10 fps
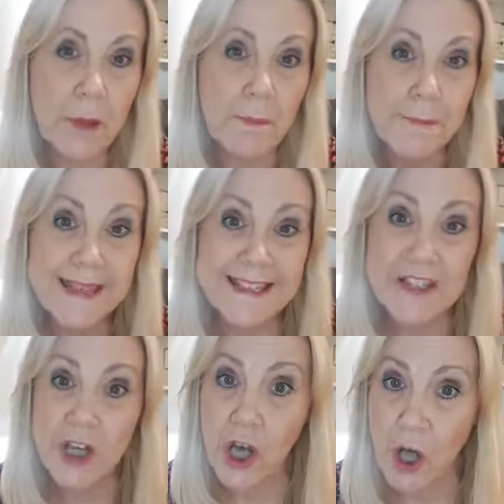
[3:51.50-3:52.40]

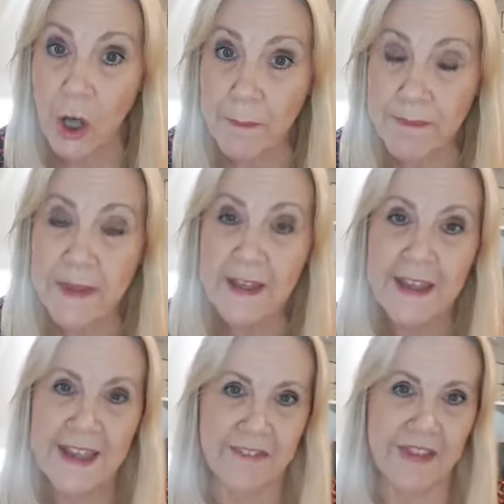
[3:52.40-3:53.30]
Mid-term,
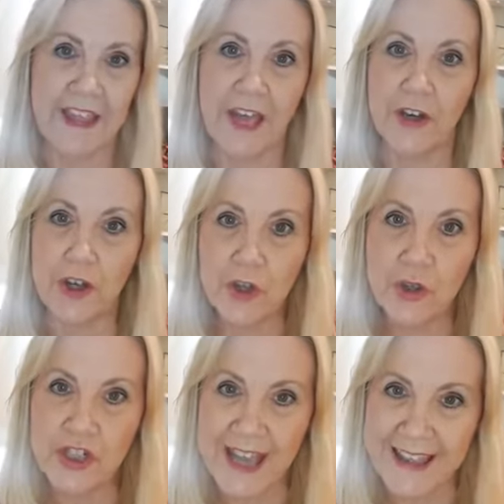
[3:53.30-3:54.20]
if they get a new
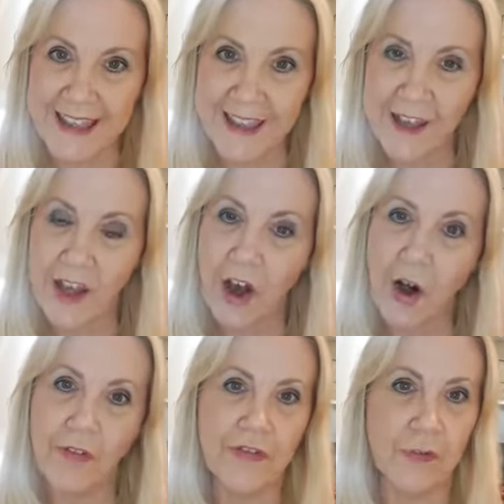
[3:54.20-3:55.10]
jacket,
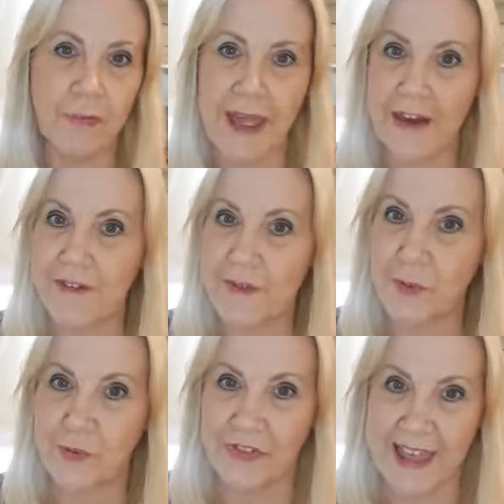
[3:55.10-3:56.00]
often parents
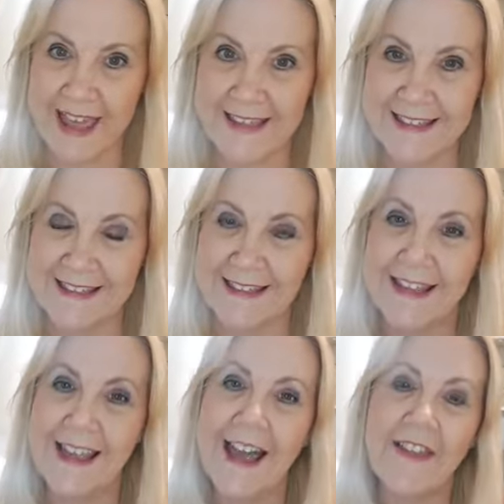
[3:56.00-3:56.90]
will forget.
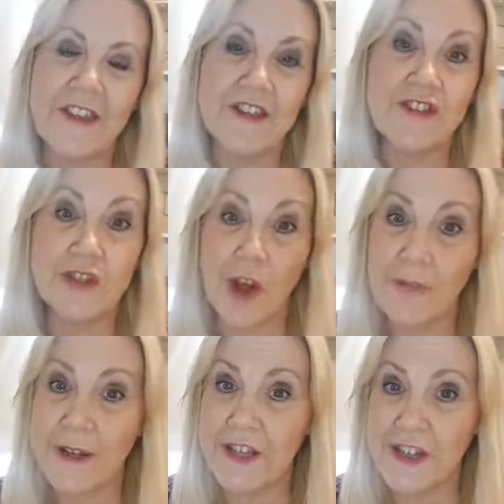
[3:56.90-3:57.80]
And there's so
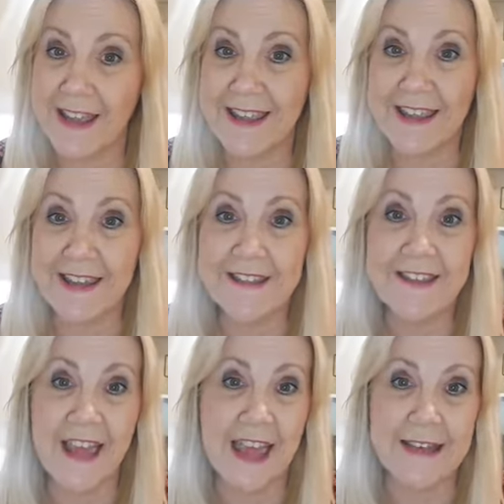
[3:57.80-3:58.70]
many jackets
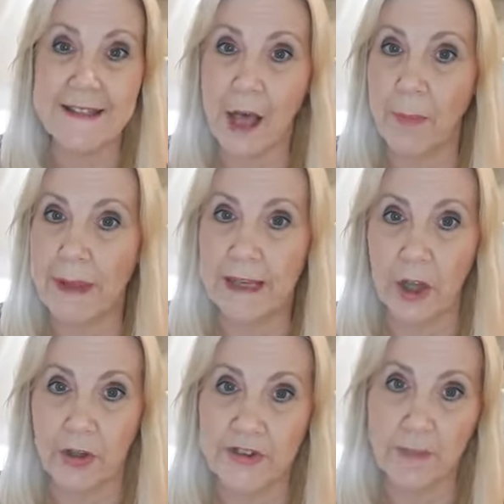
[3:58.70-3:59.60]
that end up in
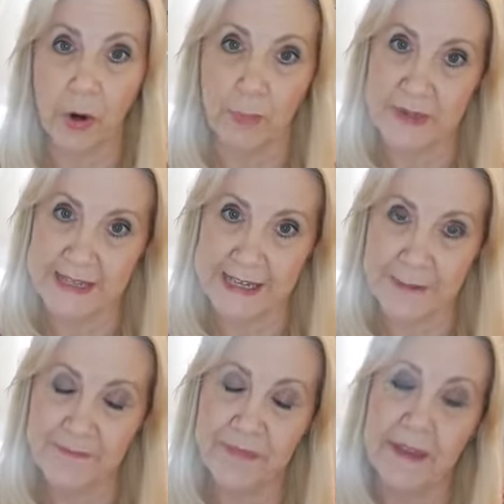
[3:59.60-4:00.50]
lost
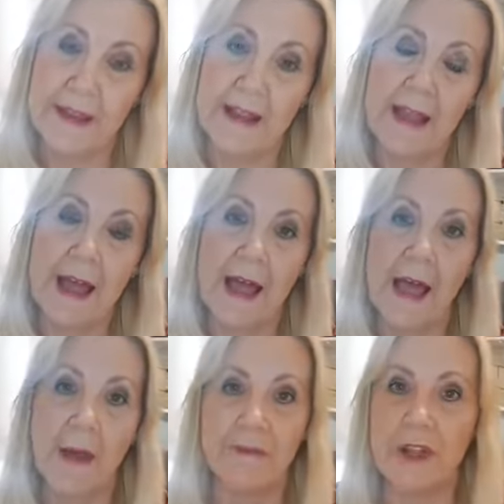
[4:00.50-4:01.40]
property.
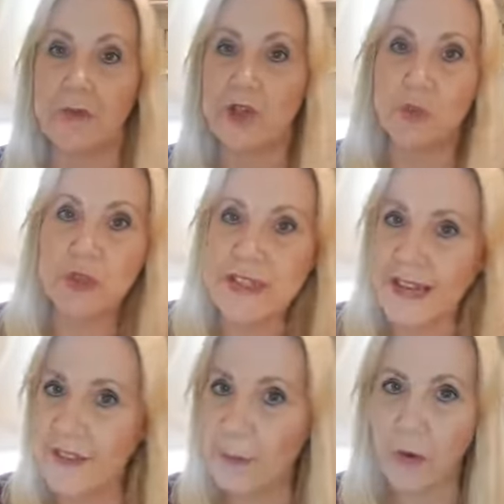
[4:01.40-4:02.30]
Children
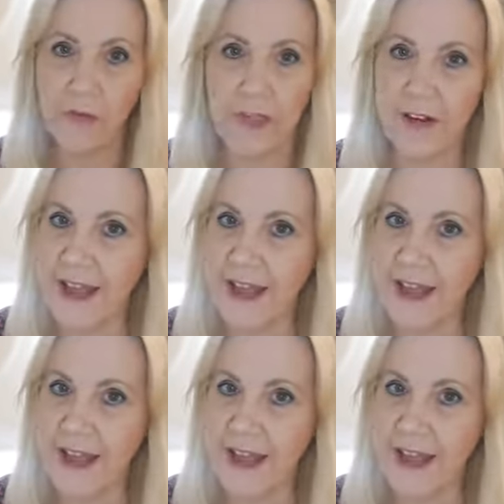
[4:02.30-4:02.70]
take them off when they're